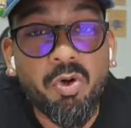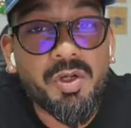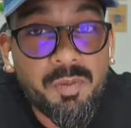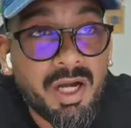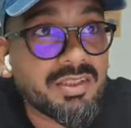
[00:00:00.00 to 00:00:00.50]

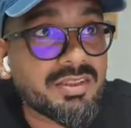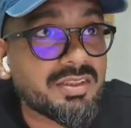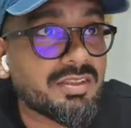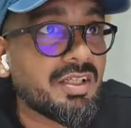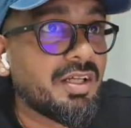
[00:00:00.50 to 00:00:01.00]

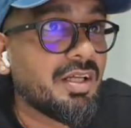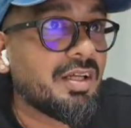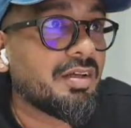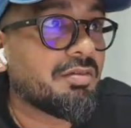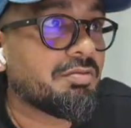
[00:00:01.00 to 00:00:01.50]
bugs,
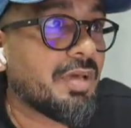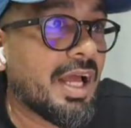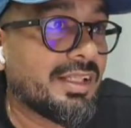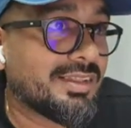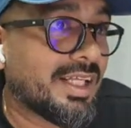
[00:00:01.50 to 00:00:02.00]

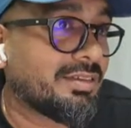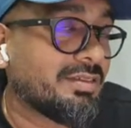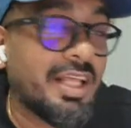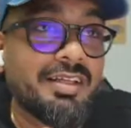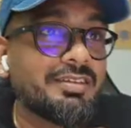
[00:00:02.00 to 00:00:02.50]
and then
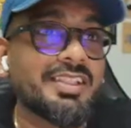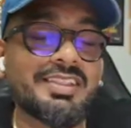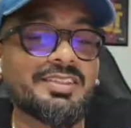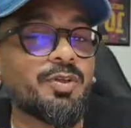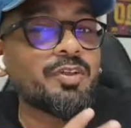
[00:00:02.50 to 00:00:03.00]
like this
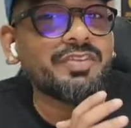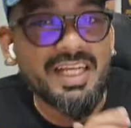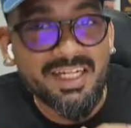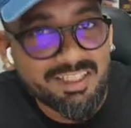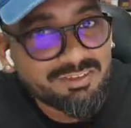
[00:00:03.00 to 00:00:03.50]
is one of the
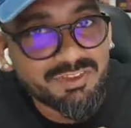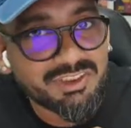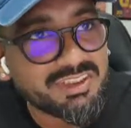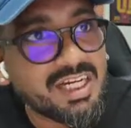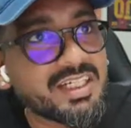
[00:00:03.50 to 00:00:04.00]
latest
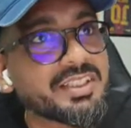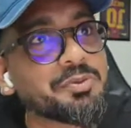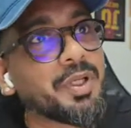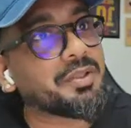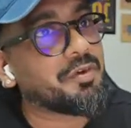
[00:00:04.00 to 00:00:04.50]
functionalities,
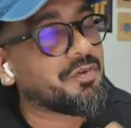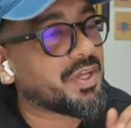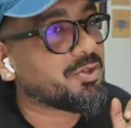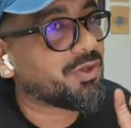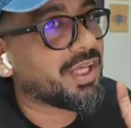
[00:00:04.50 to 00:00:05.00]
by the way, where
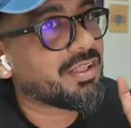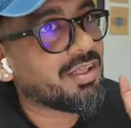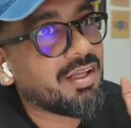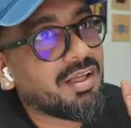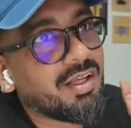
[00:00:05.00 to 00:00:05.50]
you can
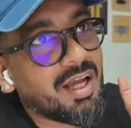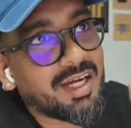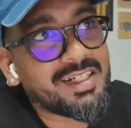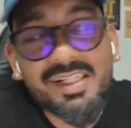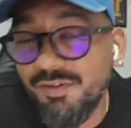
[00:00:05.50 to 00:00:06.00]

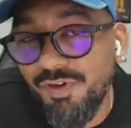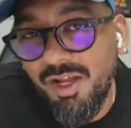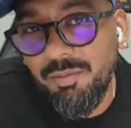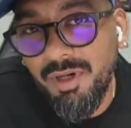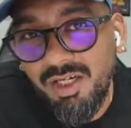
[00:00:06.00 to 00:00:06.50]
identify
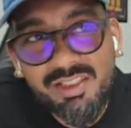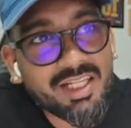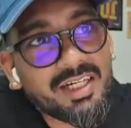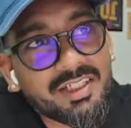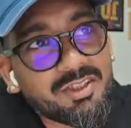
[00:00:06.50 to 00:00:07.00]
a bug,
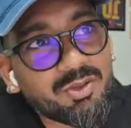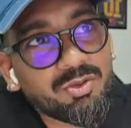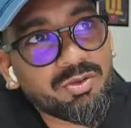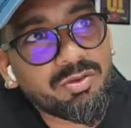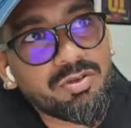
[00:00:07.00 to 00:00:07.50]
tell it
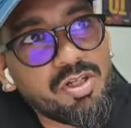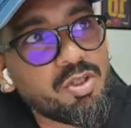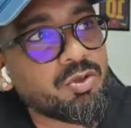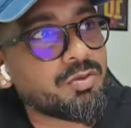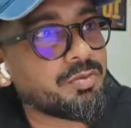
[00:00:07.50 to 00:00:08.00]
to
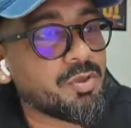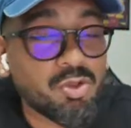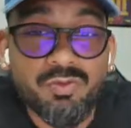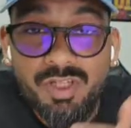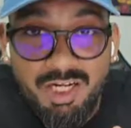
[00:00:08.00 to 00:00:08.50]

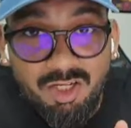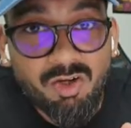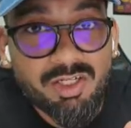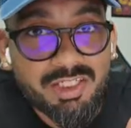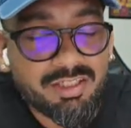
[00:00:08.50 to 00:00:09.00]
Loom will
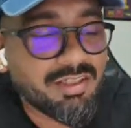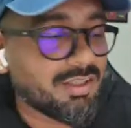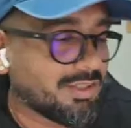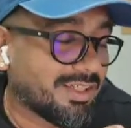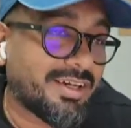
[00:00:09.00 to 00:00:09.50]
record it,
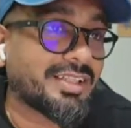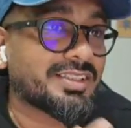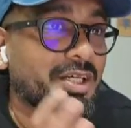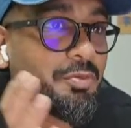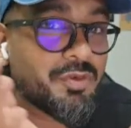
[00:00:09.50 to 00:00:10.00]
the
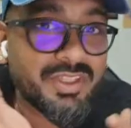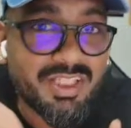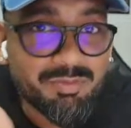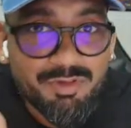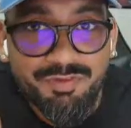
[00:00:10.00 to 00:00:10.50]
transcript will
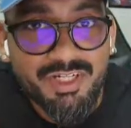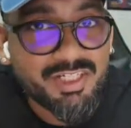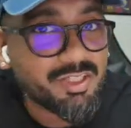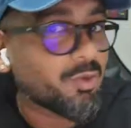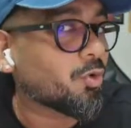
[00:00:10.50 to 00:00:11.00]
then be fed
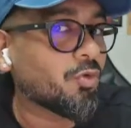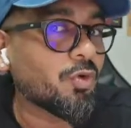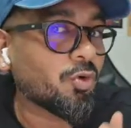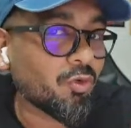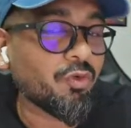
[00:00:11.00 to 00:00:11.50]
into
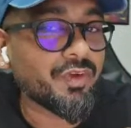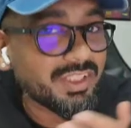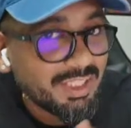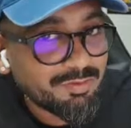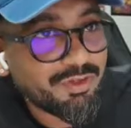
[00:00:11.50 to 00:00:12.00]
Rovo will
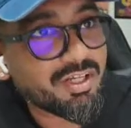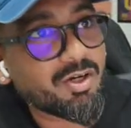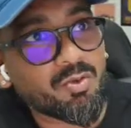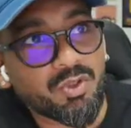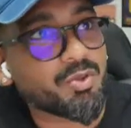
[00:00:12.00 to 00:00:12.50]
then figure
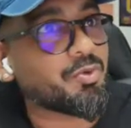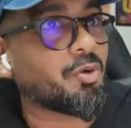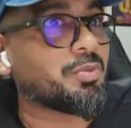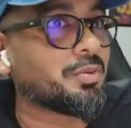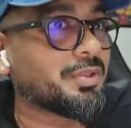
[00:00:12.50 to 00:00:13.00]
out what the
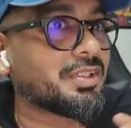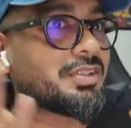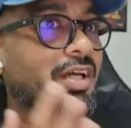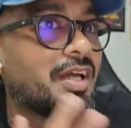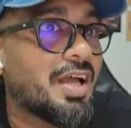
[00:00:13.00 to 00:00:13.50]
problem is
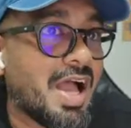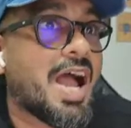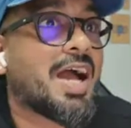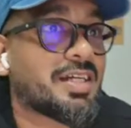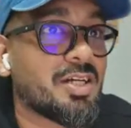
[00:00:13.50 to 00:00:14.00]

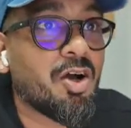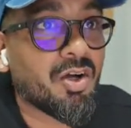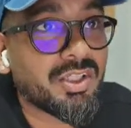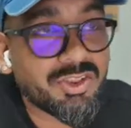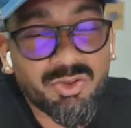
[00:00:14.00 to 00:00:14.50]
and
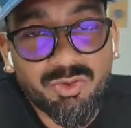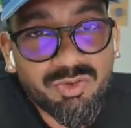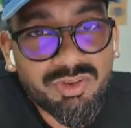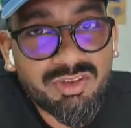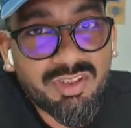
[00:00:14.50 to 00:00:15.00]
log
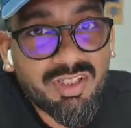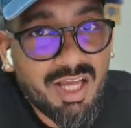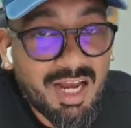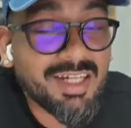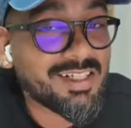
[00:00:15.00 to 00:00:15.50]
issues
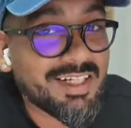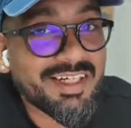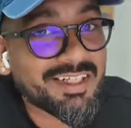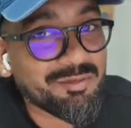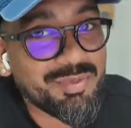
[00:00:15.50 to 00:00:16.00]
and
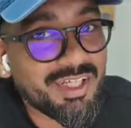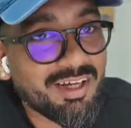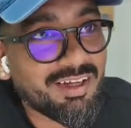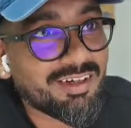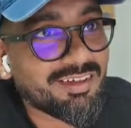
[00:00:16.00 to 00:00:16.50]
create a
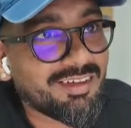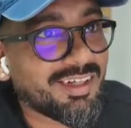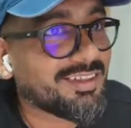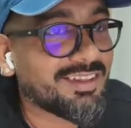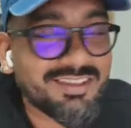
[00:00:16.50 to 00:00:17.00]
PR.
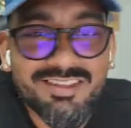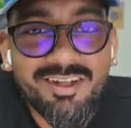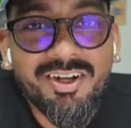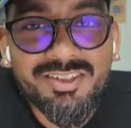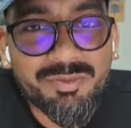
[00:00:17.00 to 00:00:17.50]
Right, that's
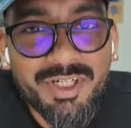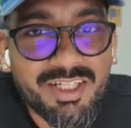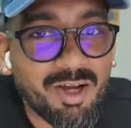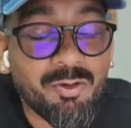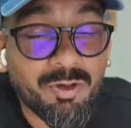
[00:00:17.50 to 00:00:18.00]
awesome, right?
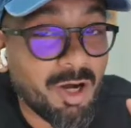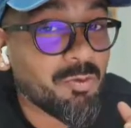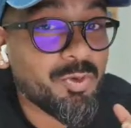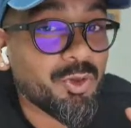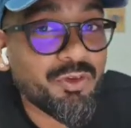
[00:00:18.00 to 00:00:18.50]
How
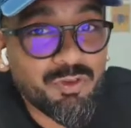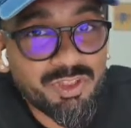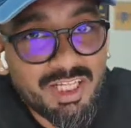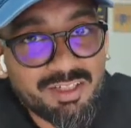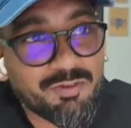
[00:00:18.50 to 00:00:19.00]
beautiful
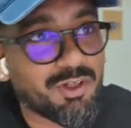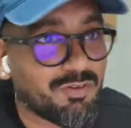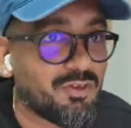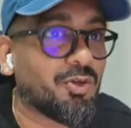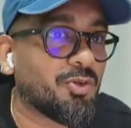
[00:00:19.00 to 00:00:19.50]
that
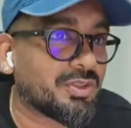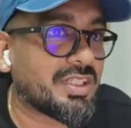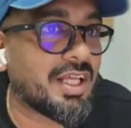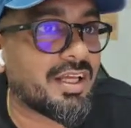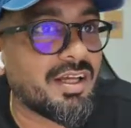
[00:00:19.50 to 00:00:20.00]
workflow looks
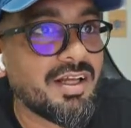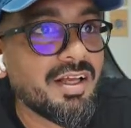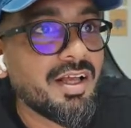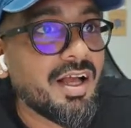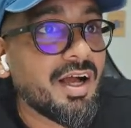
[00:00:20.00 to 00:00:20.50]
like.
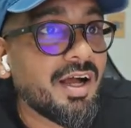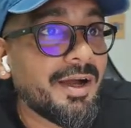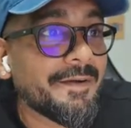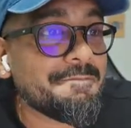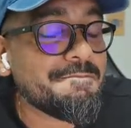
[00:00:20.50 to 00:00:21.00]

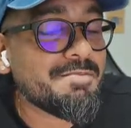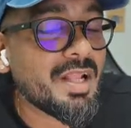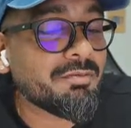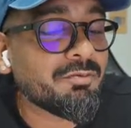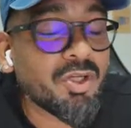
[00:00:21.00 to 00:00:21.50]
uh,
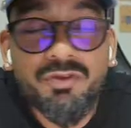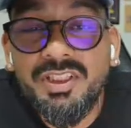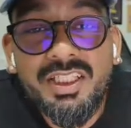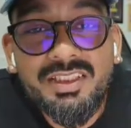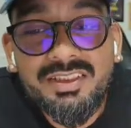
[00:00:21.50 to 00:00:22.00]
One of the
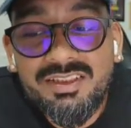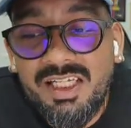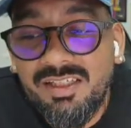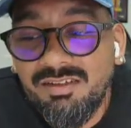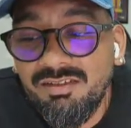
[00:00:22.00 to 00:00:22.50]
things
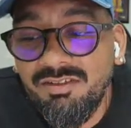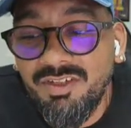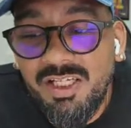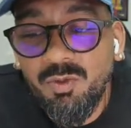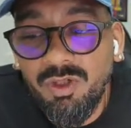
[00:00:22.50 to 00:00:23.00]
that
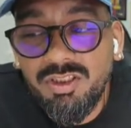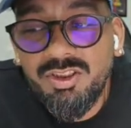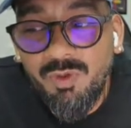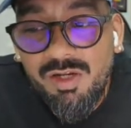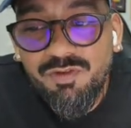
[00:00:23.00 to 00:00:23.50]
really works
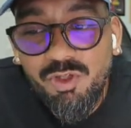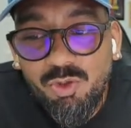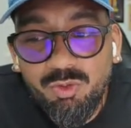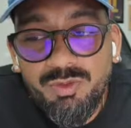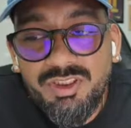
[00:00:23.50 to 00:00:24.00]
well for
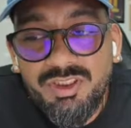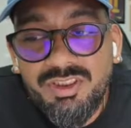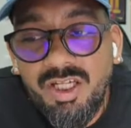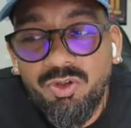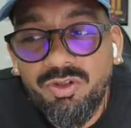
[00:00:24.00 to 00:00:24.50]
Loom is how
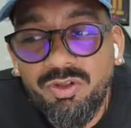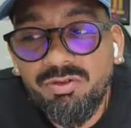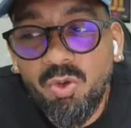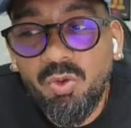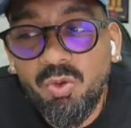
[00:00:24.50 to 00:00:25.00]
you
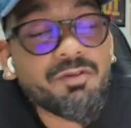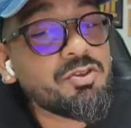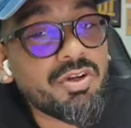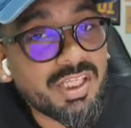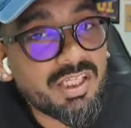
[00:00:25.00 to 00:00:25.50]
don't have
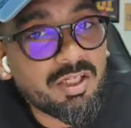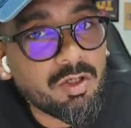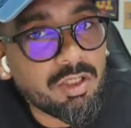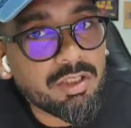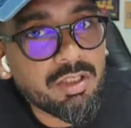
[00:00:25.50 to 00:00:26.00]
to
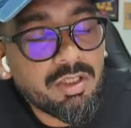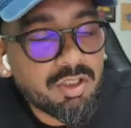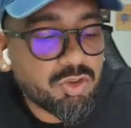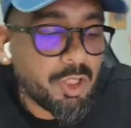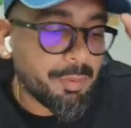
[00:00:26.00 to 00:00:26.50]
re-record.
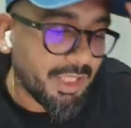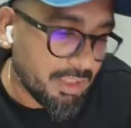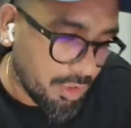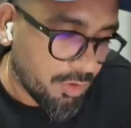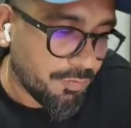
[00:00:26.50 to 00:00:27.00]
So I make a
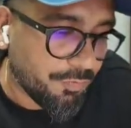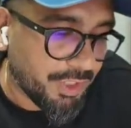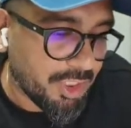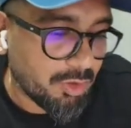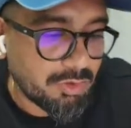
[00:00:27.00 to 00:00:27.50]
lot of
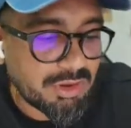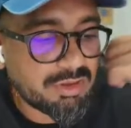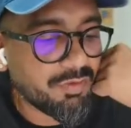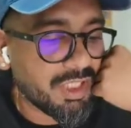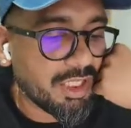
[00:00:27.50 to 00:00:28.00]

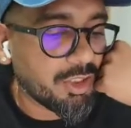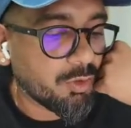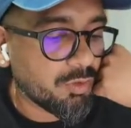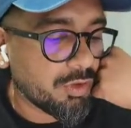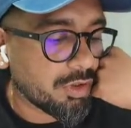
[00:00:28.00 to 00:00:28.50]
videos when
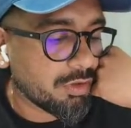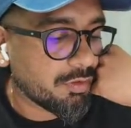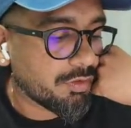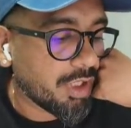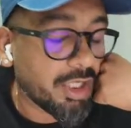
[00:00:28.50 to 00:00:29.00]

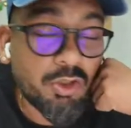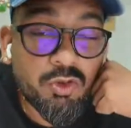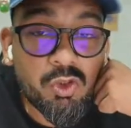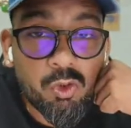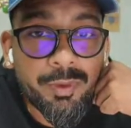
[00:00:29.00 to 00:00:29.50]
I
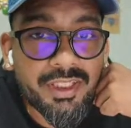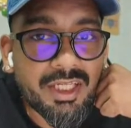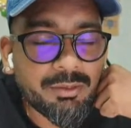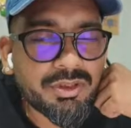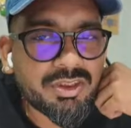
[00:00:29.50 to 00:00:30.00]
use Loom at
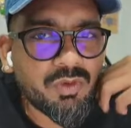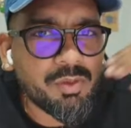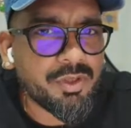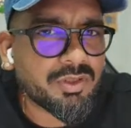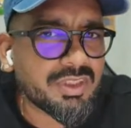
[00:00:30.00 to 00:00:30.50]
times as well
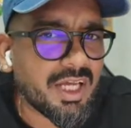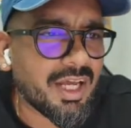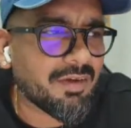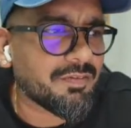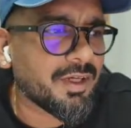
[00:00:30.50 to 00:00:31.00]
because I
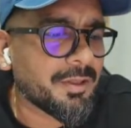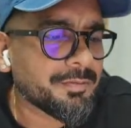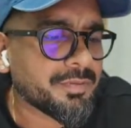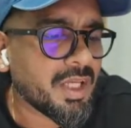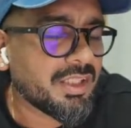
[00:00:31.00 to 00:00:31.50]
have
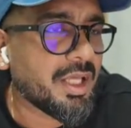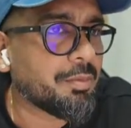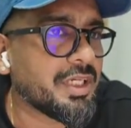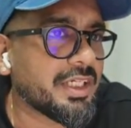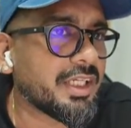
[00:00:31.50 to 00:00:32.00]
the
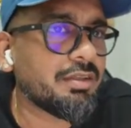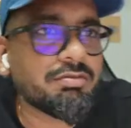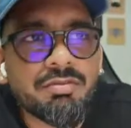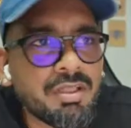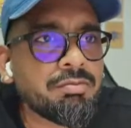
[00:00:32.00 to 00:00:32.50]
ability.
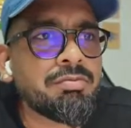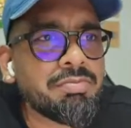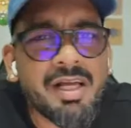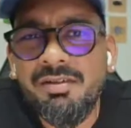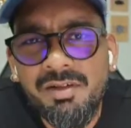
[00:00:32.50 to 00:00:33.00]

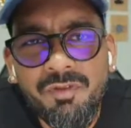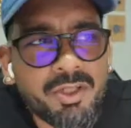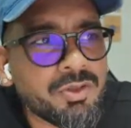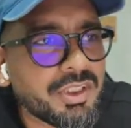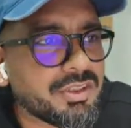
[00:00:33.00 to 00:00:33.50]
Why
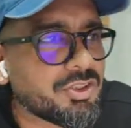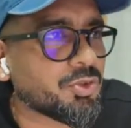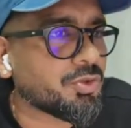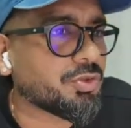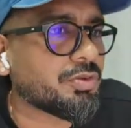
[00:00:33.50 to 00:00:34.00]
don't I
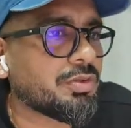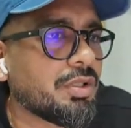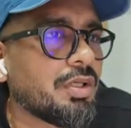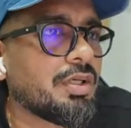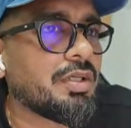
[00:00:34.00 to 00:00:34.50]
show you?
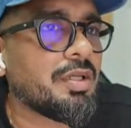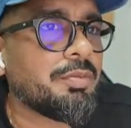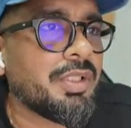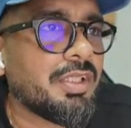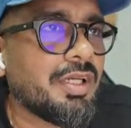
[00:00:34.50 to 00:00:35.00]
Let
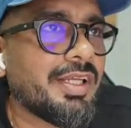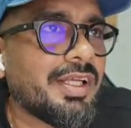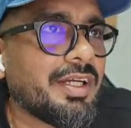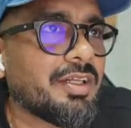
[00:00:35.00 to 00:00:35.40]
me create a